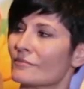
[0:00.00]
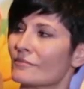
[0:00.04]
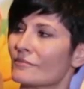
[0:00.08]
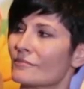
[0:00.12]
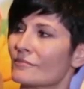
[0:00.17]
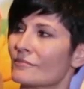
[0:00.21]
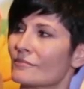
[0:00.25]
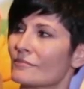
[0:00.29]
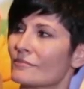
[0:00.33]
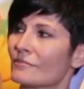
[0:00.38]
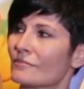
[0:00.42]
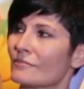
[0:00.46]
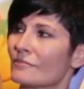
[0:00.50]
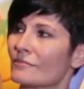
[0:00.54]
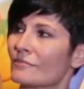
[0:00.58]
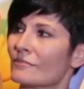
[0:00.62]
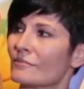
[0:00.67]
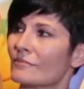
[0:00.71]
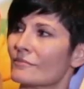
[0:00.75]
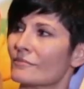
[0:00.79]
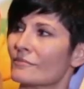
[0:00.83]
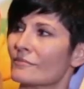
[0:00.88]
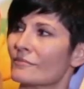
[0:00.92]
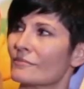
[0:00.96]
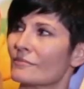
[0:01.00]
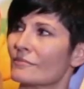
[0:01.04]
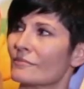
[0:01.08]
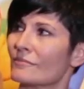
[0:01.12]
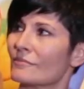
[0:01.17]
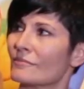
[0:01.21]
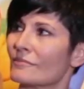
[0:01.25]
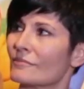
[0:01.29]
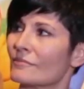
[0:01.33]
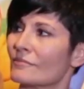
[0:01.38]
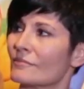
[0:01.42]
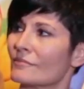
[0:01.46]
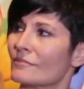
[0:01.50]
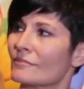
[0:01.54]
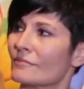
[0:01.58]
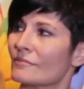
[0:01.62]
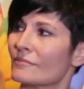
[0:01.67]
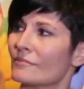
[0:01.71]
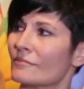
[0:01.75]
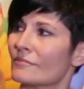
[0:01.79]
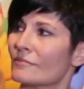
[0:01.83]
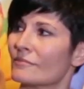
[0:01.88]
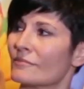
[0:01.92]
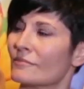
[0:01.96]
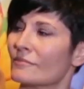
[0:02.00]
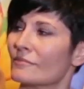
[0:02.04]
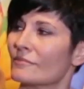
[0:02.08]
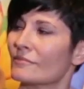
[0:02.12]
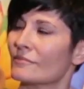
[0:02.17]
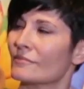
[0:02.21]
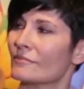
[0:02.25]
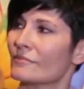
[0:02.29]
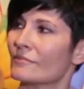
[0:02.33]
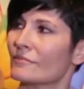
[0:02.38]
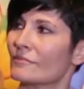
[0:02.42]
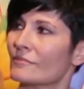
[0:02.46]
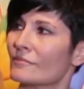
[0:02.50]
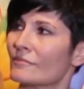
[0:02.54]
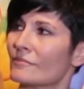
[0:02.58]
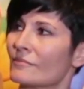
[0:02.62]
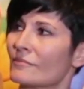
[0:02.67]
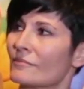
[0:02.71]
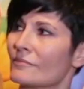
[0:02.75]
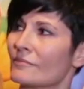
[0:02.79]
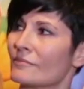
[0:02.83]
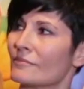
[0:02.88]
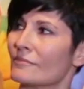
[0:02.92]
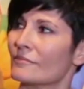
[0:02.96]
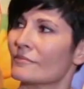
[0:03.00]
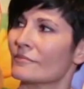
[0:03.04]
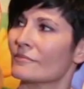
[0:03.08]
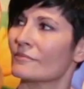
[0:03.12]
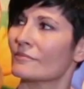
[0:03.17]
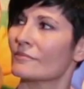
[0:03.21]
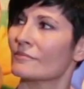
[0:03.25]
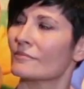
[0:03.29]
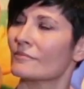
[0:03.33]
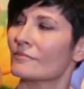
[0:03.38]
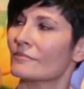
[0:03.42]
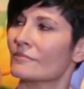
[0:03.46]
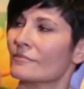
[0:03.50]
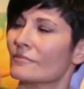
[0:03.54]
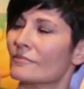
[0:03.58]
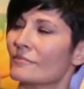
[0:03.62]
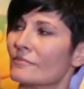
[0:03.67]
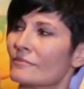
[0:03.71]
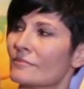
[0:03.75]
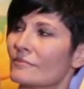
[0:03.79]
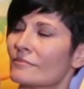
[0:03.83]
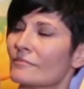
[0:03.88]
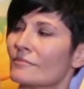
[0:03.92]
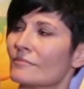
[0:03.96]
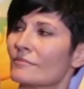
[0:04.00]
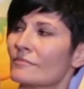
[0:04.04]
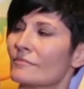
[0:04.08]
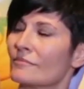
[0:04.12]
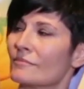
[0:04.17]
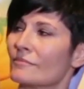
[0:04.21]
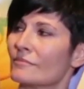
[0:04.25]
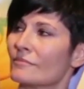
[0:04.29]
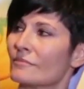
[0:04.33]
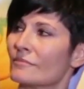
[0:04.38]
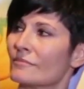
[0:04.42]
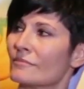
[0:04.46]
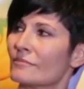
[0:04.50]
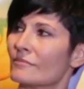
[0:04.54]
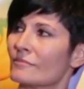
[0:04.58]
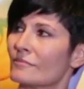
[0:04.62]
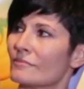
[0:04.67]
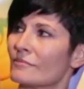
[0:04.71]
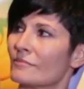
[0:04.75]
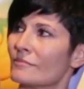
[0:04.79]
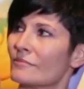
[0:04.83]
[no speech]